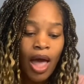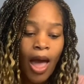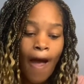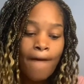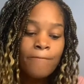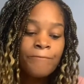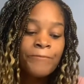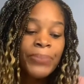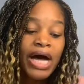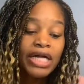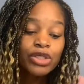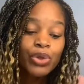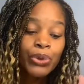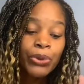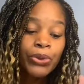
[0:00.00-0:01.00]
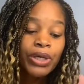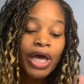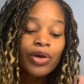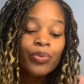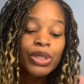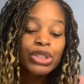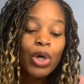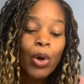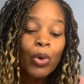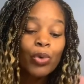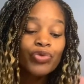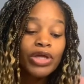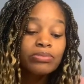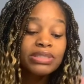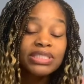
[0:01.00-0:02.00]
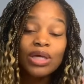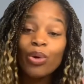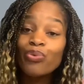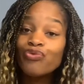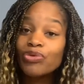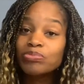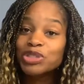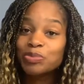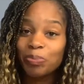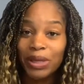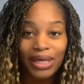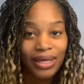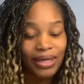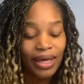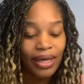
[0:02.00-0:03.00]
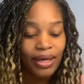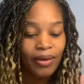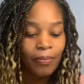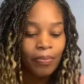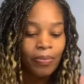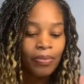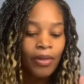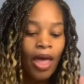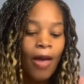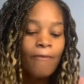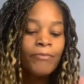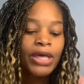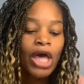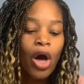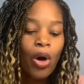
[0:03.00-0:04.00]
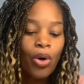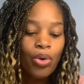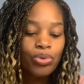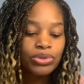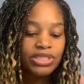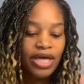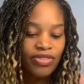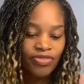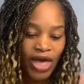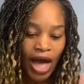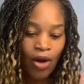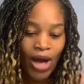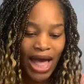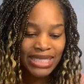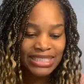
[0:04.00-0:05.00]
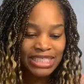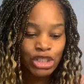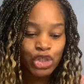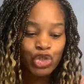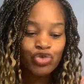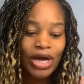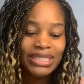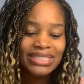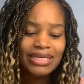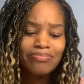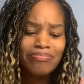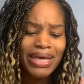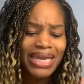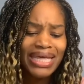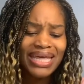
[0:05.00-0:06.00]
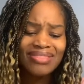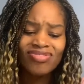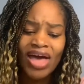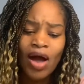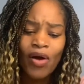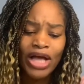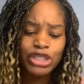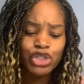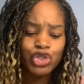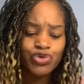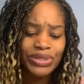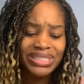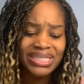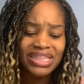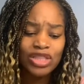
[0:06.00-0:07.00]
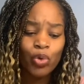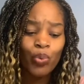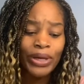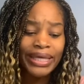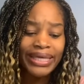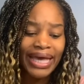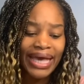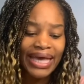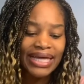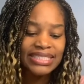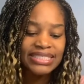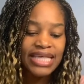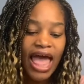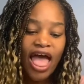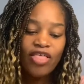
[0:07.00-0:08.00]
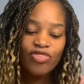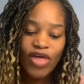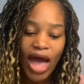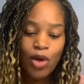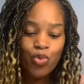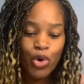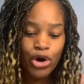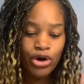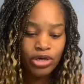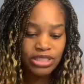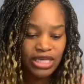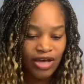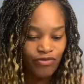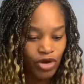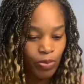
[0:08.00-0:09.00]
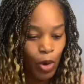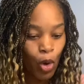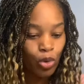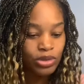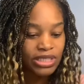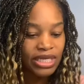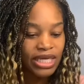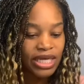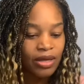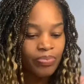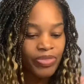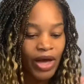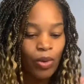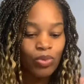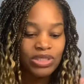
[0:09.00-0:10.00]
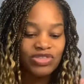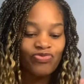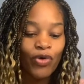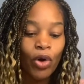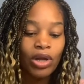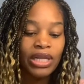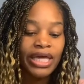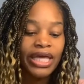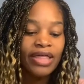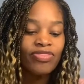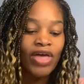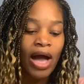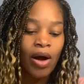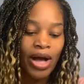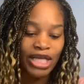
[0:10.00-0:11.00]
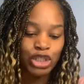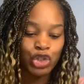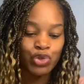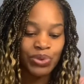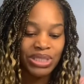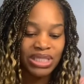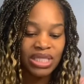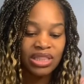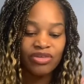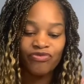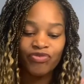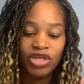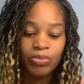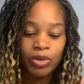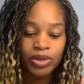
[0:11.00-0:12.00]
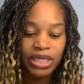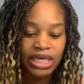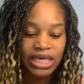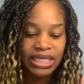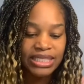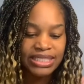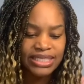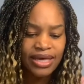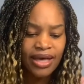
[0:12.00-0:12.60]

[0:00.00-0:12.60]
But who can withhold himself from speaking? Behold, thou hast instructed many, and thou hast strengthened the weak hands. Thy words have upholden him that was falling, and thou hast strengthened the feeble knees.